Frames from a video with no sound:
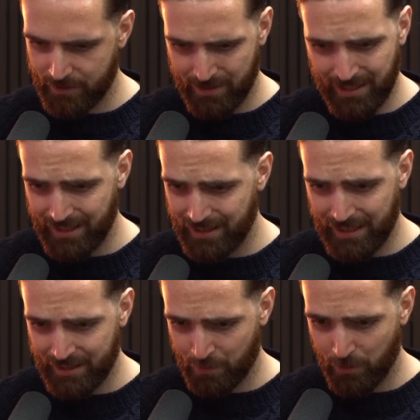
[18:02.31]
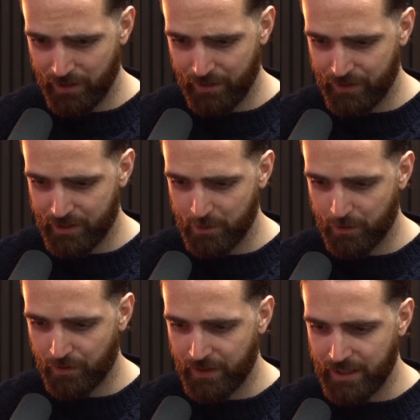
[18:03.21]
I was thinking that's worrying if it's suitable
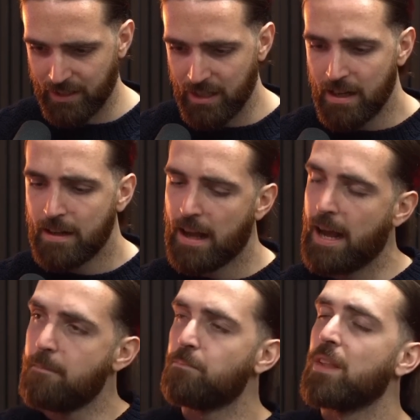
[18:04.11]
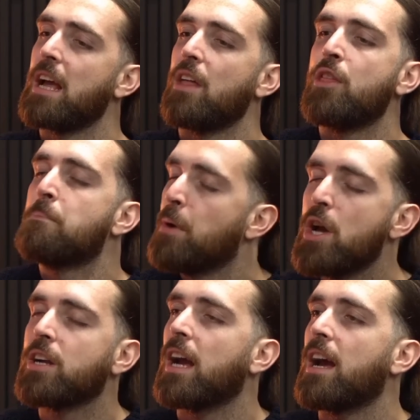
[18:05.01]
for vegans. The
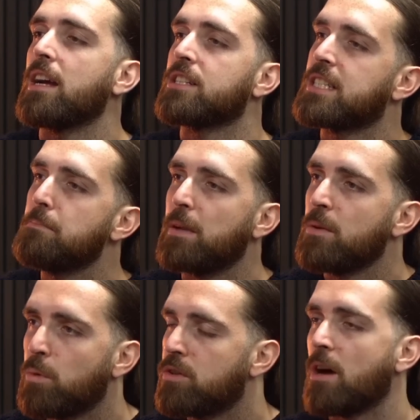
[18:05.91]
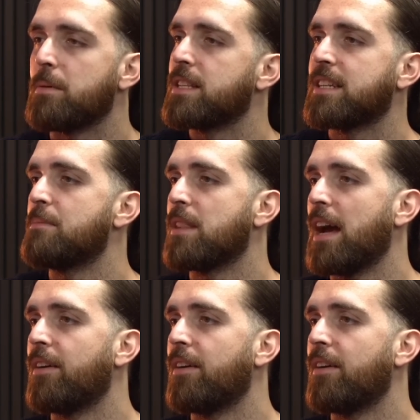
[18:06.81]
burger simply would not be the same without it.